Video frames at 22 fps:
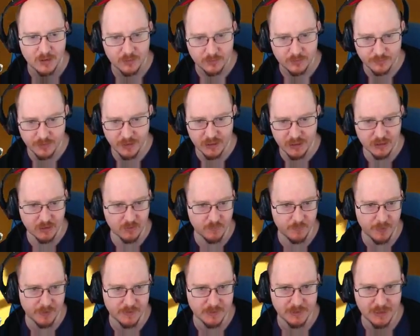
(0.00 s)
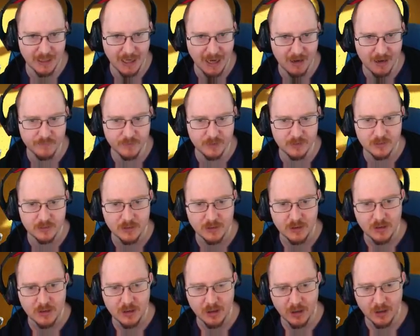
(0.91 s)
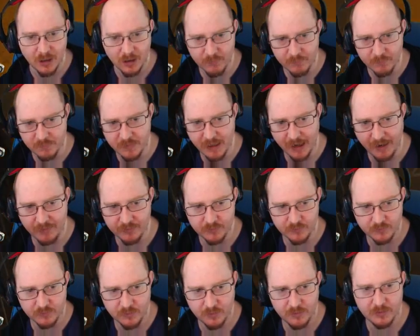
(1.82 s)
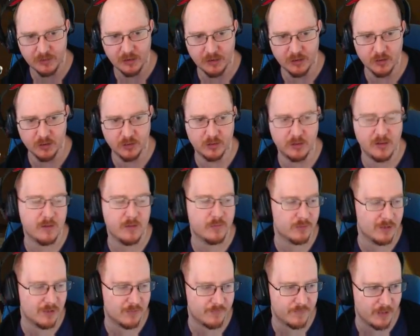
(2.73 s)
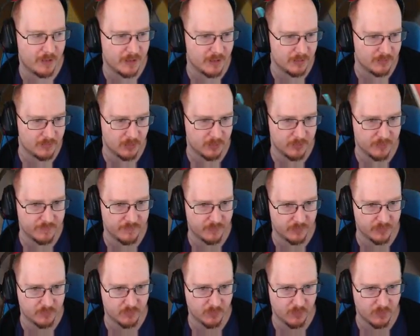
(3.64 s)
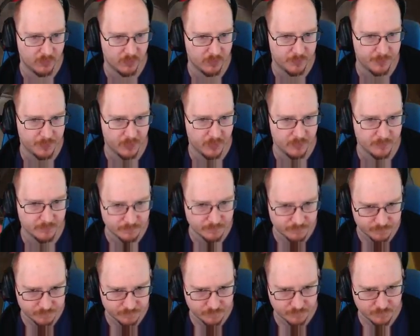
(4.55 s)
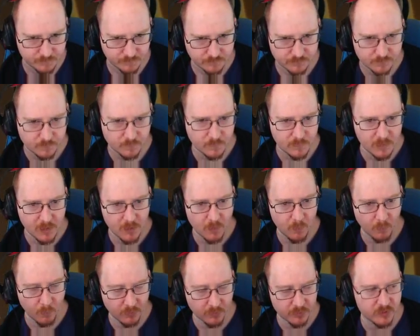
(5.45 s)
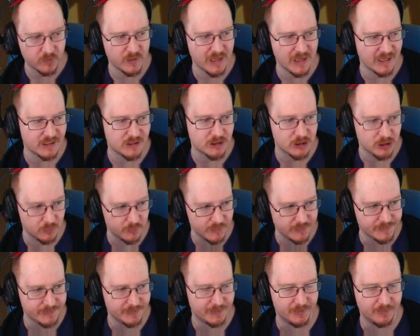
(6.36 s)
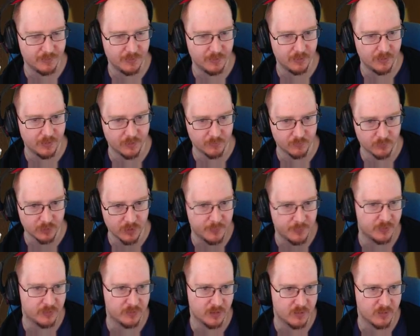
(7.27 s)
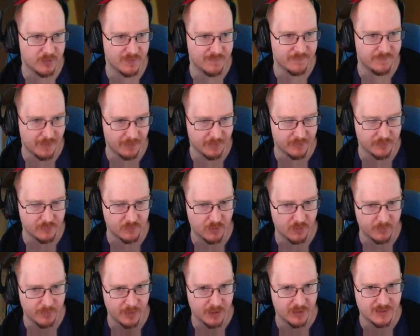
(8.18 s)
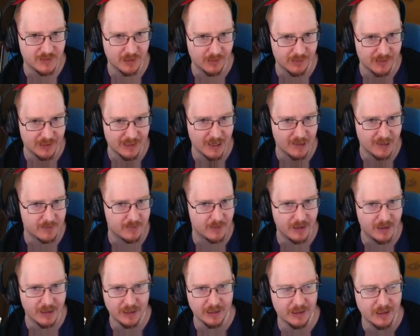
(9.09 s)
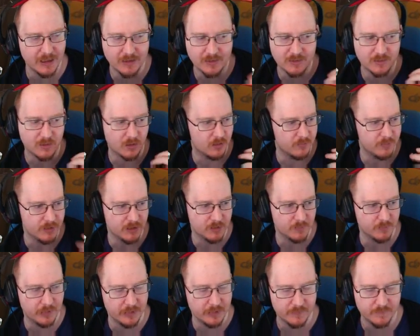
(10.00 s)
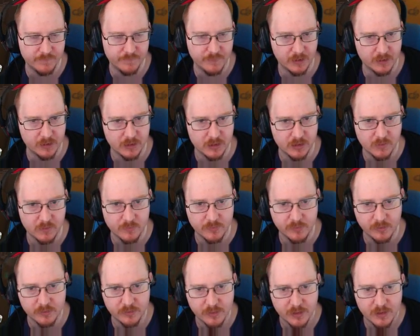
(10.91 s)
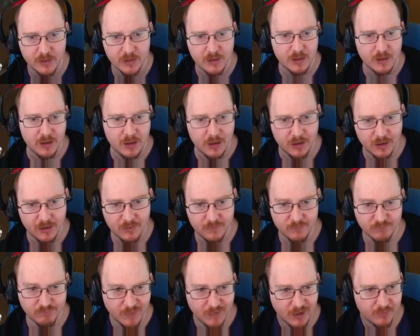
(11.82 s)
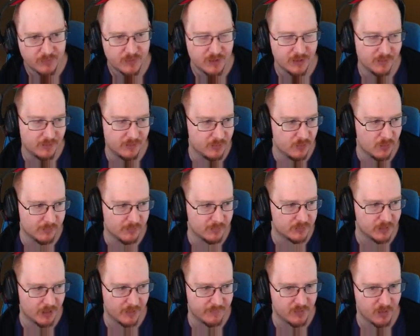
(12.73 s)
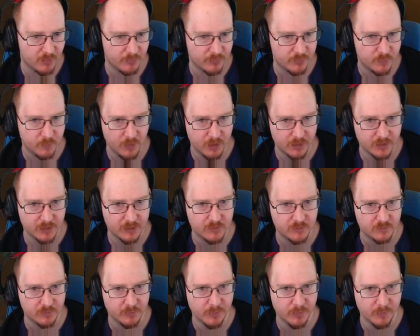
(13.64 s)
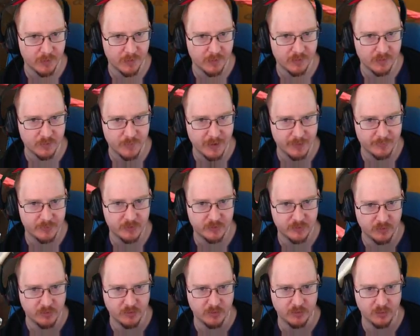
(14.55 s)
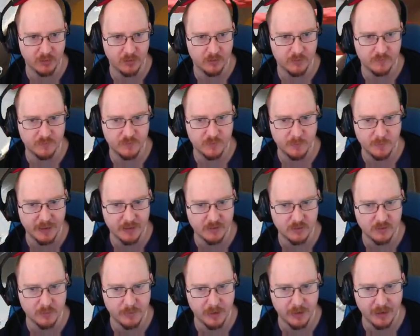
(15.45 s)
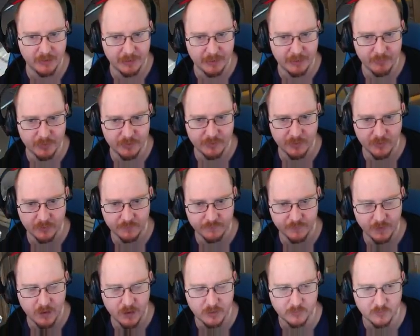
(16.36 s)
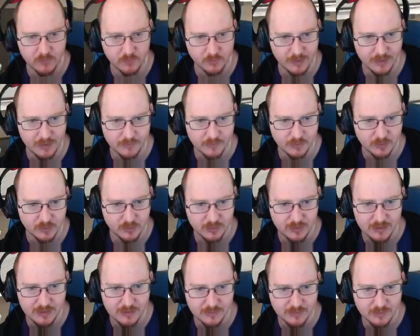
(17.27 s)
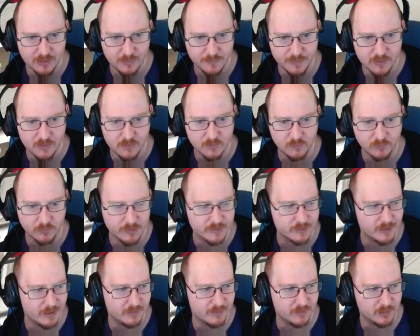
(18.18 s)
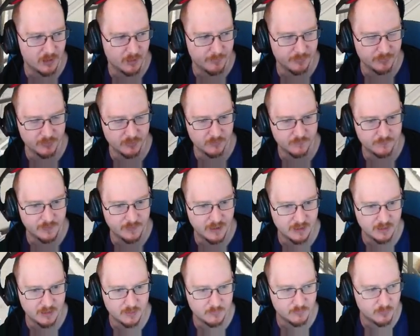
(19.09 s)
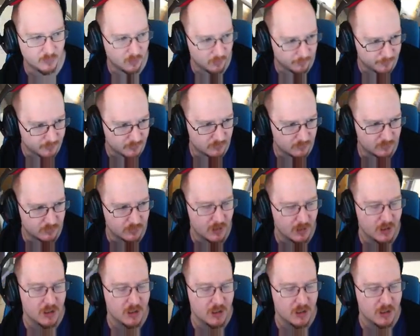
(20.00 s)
then you basically have it. Characters that are good at close range fighting, going to be very strong on this point. Once you get to it, like, Reaper is going to be very strong, but until he gets there, it's going to be completely fucking useless. I would say that normal dive comps work extremely well on this map, just because there's a lot of space to play around with, a lot of vertical ground you can easily abuse. Trace has a couple of good flanking route options.